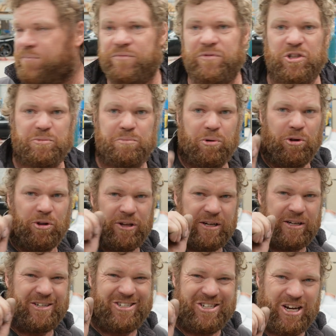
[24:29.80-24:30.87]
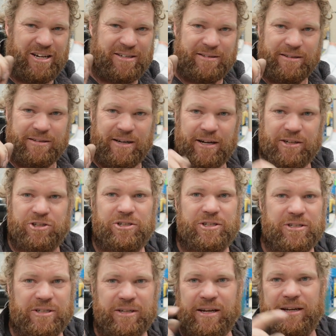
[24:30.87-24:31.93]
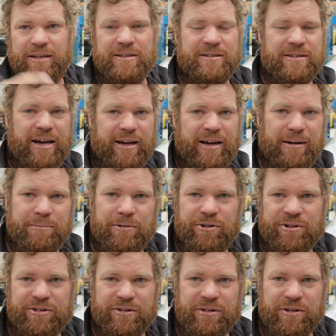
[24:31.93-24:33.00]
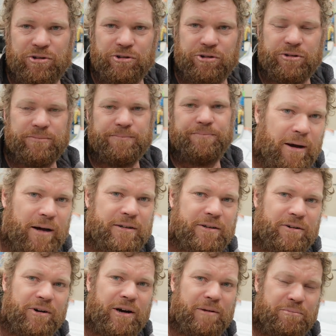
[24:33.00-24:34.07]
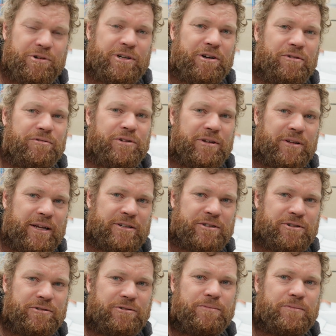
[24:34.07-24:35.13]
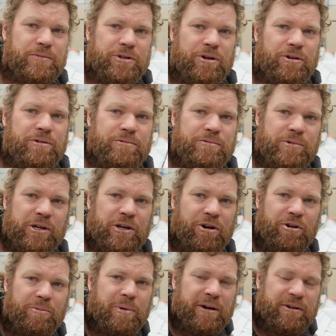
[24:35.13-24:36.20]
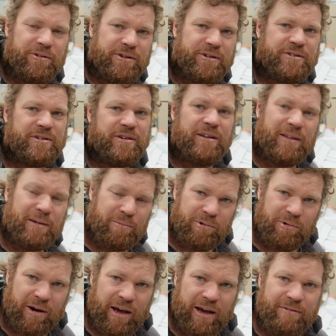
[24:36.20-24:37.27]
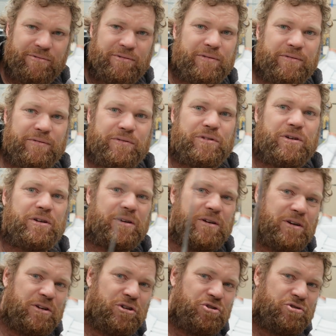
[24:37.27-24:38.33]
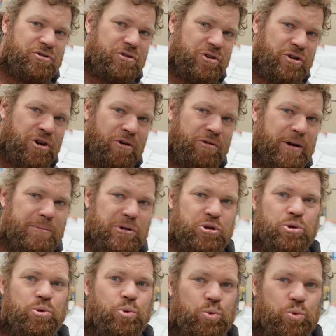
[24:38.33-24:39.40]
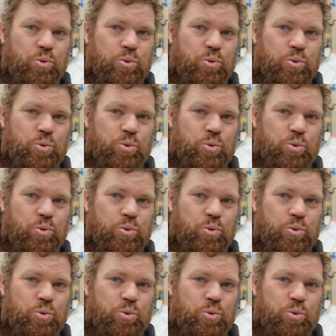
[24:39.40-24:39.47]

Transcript: just pull it in just a touch just to get it to tack up nice and good, but I am pretty confident that it's good. So we'll get a coat of paint on this, and then we'll have go number 2.